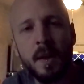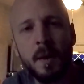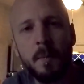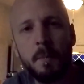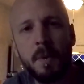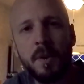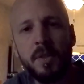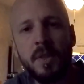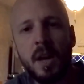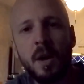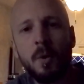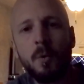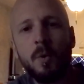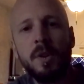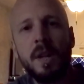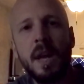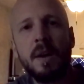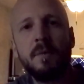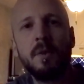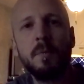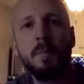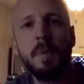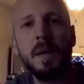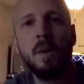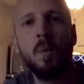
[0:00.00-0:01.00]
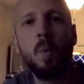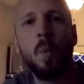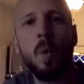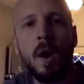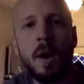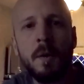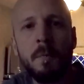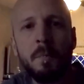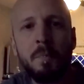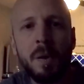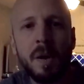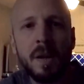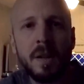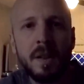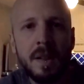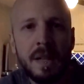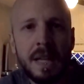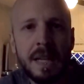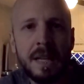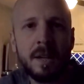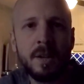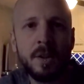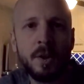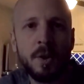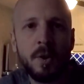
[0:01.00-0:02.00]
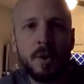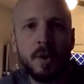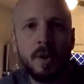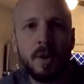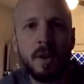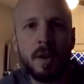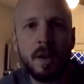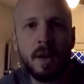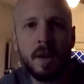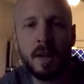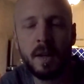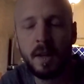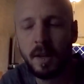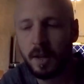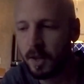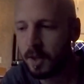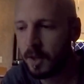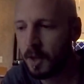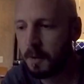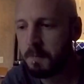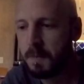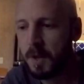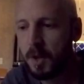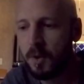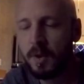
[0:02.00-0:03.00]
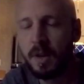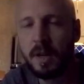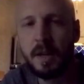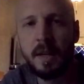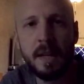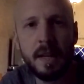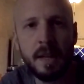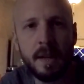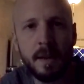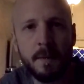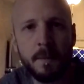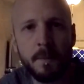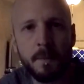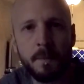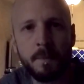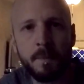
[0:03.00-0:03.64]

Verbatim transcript: But there will never be one political community,